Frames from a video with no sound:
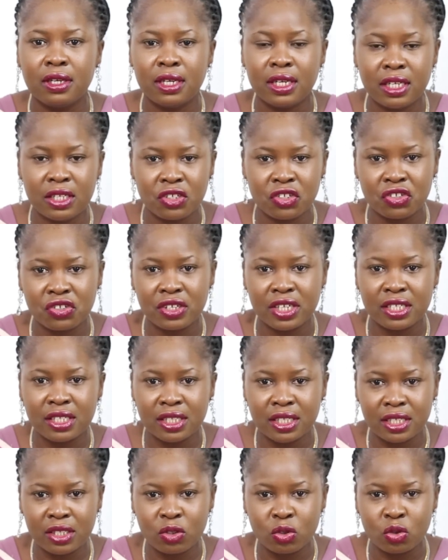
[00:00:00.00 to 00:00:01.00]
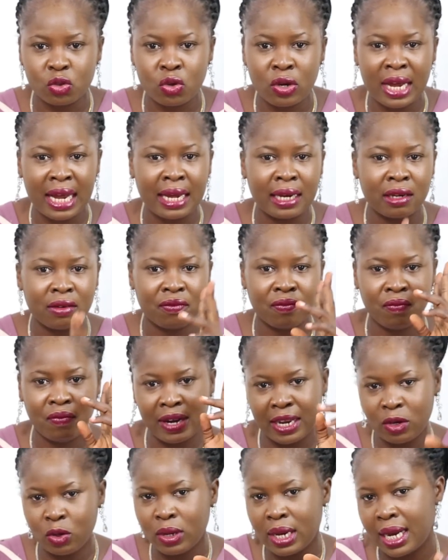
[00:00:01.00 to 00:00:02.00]
interesting to you, and
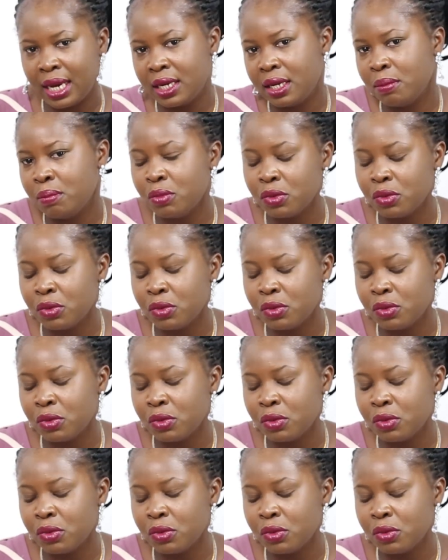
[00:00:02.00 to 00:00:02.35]
value adding.